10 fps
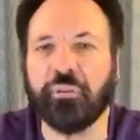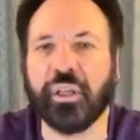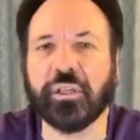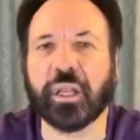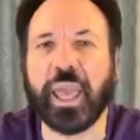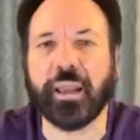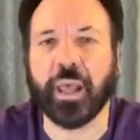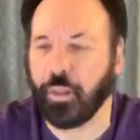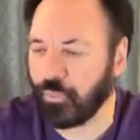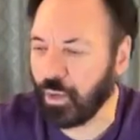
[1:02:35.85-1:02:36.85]
and things that
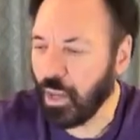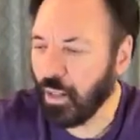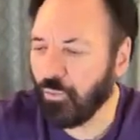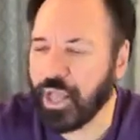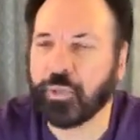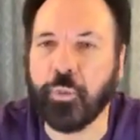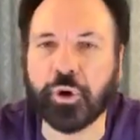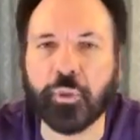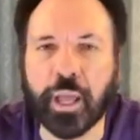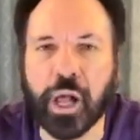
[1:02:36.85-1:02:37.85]
can't help you. These
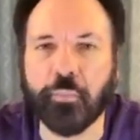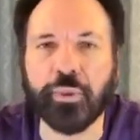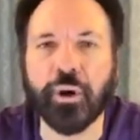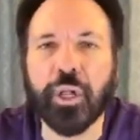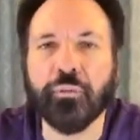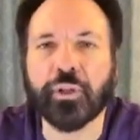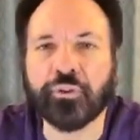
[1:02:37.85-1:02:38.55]
books will help you.